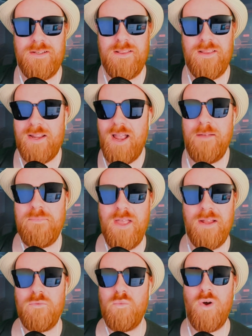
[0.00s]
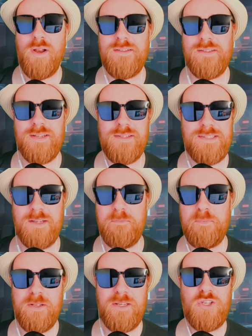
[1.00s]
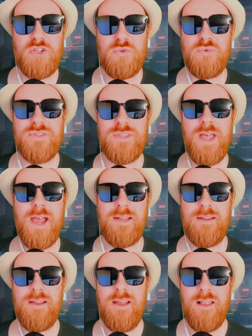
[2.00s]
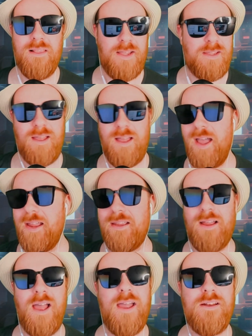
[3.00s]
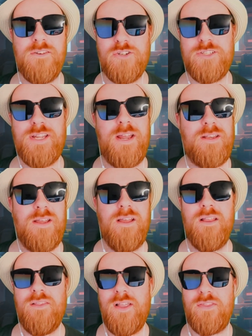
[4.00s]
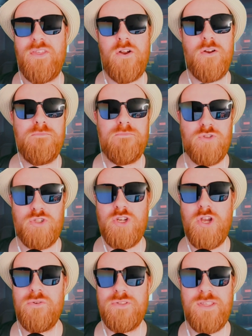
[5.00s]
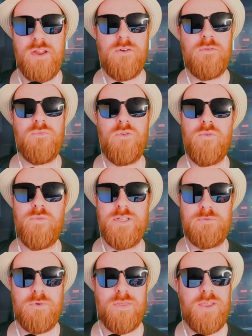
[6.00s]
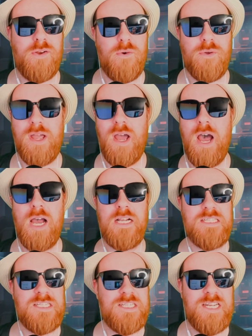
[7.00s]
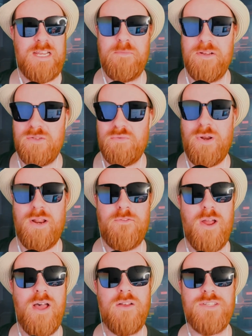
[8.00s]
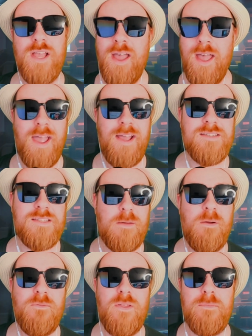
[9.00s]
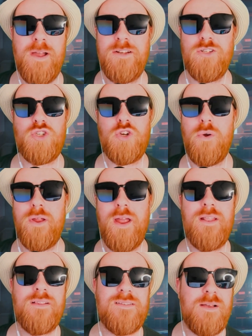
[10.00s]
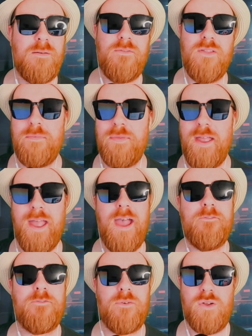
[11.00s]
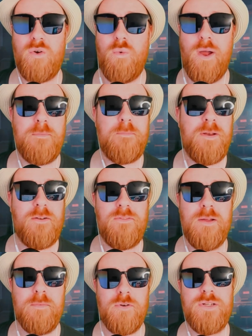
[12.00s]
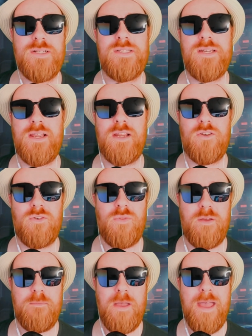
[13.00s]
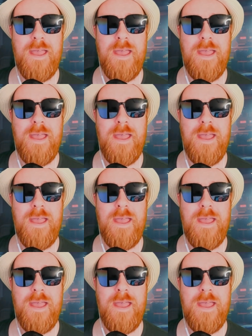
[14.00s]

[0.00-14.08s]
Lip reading: Like, I'm not one to simply use that. Like, I understand. Like, there are shows, there are movies with, you know, gods, demons, whatever else. And some of them I enjoy, and some of them they have quite a bit of liberties taken to them.